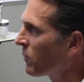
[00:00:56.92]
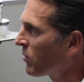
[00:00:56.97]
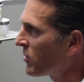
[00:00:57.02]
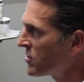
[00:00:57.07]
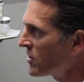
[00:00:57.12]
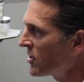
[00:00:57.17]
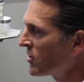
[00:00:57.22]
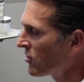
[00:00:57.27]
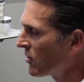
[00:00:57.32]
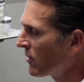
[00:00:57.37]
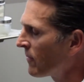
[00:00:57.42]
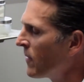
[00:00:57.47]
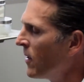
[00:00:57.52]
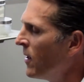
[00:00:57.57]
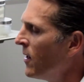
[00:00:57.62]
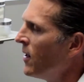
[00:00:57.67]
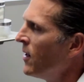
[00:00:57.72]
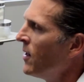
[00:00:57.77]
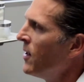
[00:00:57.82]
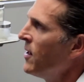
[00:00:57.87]
procedure.
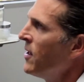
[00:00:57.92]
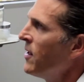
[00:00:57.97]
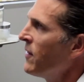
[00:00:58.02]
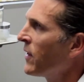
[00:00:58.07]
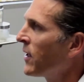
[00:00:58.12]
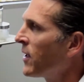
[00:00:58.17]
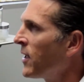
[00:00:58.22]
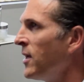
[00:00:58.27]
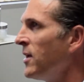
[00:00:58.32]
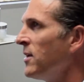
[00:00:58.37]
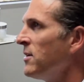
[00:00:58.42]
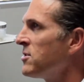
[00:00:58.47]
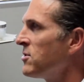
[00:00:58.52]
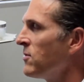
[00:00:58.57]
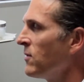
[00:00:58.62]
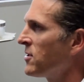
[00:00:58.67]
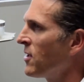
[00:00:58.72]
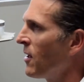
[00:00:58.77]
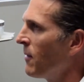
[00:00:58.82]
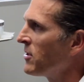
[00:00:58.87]
The keys
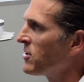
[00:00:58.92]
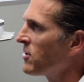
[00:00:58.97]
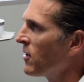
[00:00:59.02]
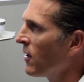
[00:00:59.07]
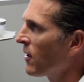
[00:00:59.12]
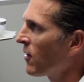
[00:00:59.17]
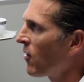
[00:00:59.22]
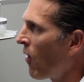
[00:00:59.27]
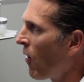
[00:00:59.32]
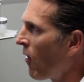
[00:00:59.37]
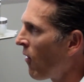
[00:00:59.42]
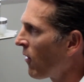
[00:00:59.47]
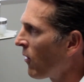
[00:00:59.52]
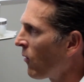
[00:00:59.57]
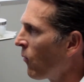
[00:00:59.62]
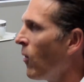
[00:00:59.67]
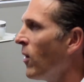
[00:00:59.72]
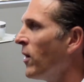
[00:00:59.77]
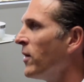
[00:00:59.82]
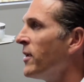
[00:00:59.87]
to a tummy tuck
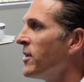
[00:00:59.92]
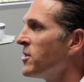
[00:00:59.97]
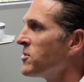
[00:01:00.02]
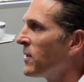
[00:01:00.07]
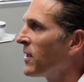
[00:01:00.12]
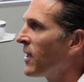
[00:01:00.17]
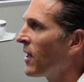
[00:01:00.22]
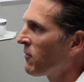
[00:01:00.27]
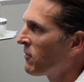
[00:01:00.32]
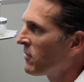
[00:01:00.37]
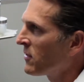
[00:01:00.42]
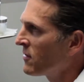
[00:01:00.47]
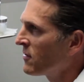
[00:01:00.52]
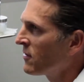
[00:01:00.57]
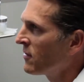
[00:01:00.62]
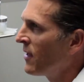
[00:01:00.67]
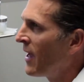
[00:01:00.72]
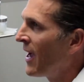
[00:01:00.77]
are, one is we get rid of the